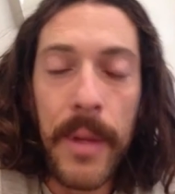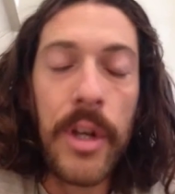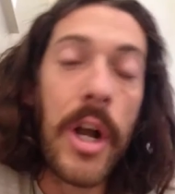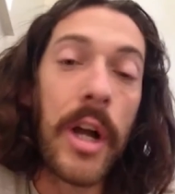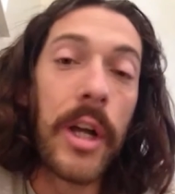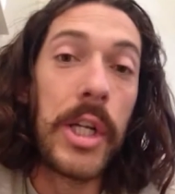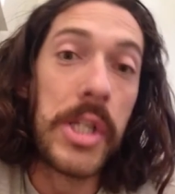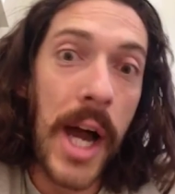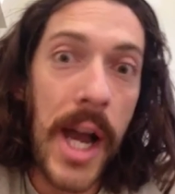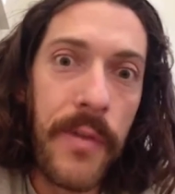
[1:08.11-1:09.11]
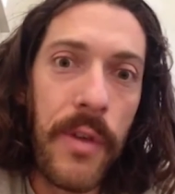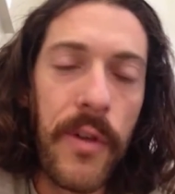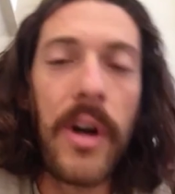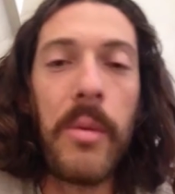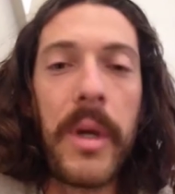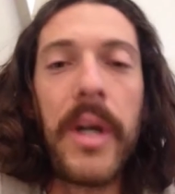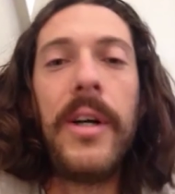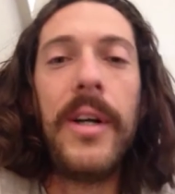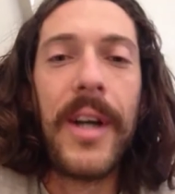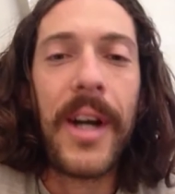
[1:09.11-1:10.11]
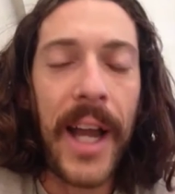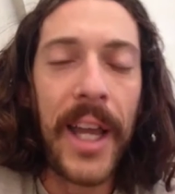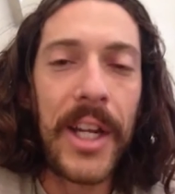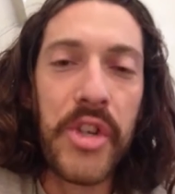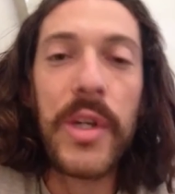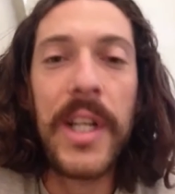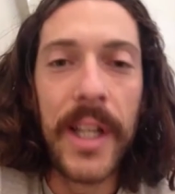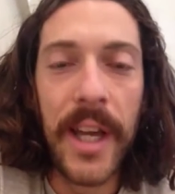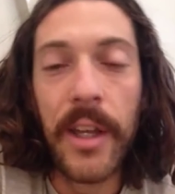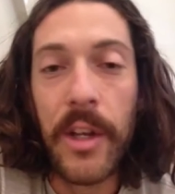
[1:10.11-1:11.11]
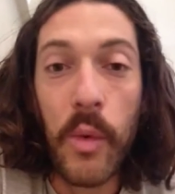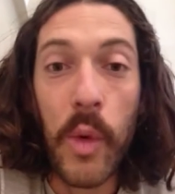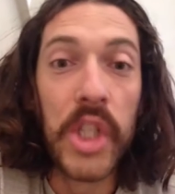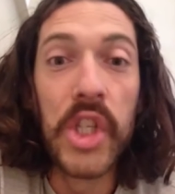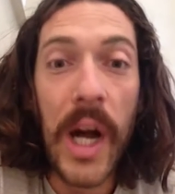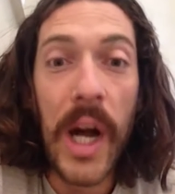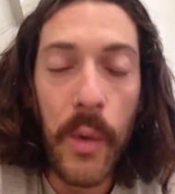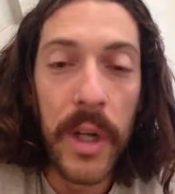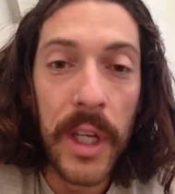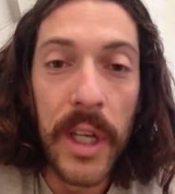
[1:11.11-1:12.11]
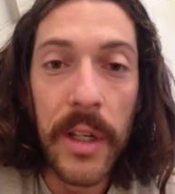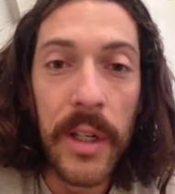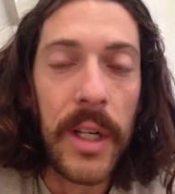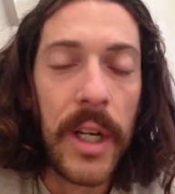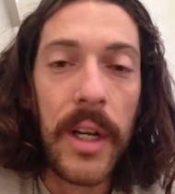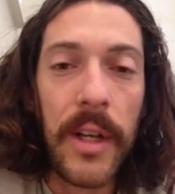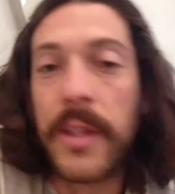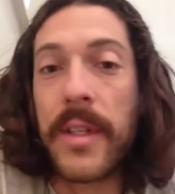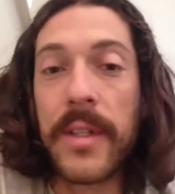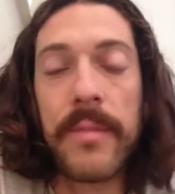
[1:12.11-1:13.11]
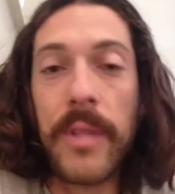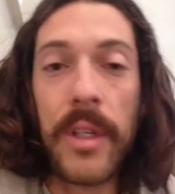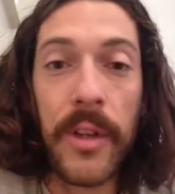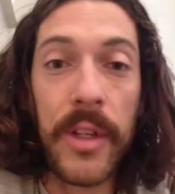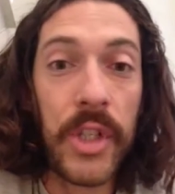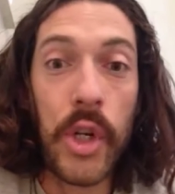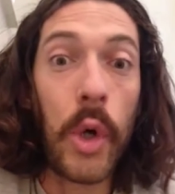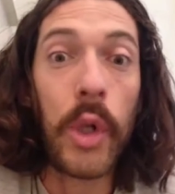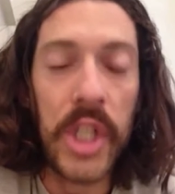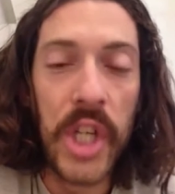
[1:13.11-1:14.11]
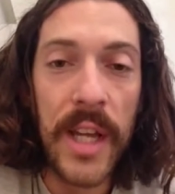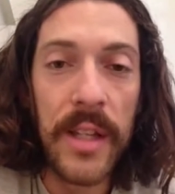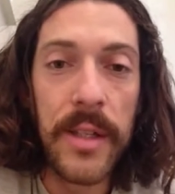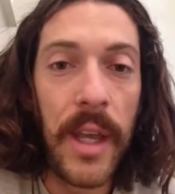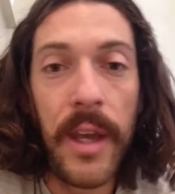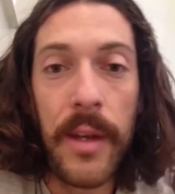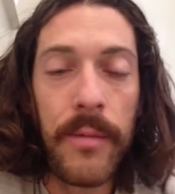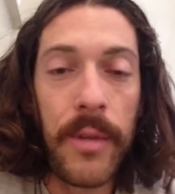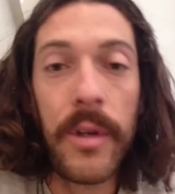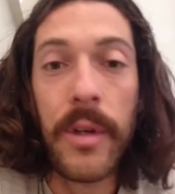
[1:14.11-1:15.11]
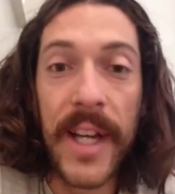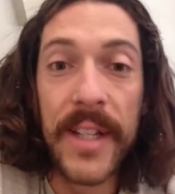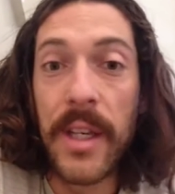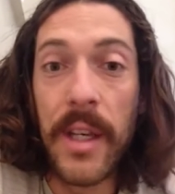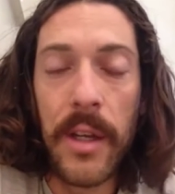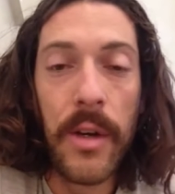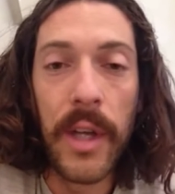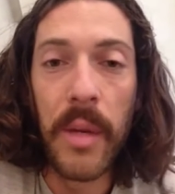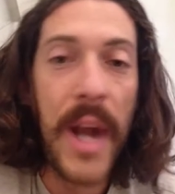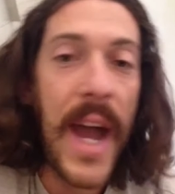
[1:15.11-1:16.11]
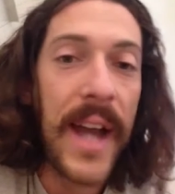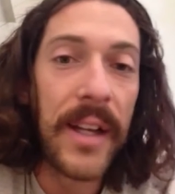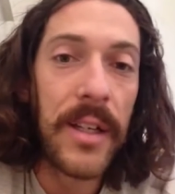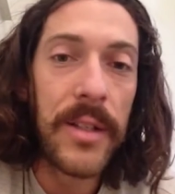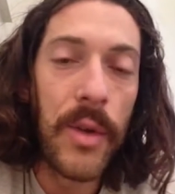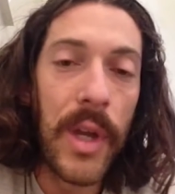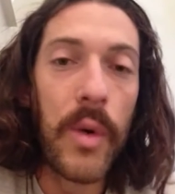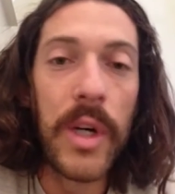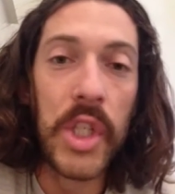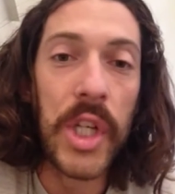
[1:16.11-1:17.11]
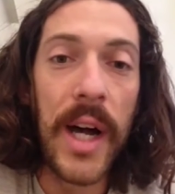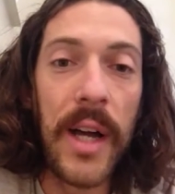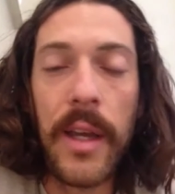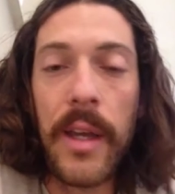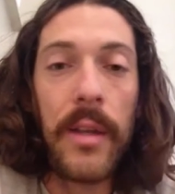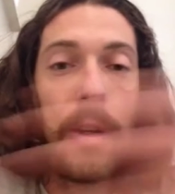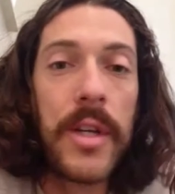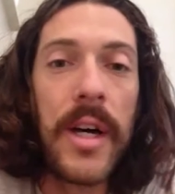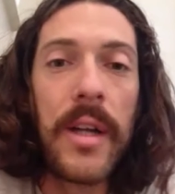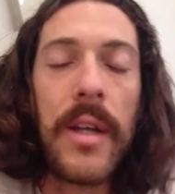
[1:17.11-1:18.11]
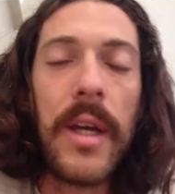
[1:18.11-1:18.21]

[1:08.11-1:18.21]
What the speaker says: I mean, you're not going to die if you fall, but I kind of treat it like, one shot, one kill. This is your only chance, and that's it. You don't get a practice. You get one shot and you're done.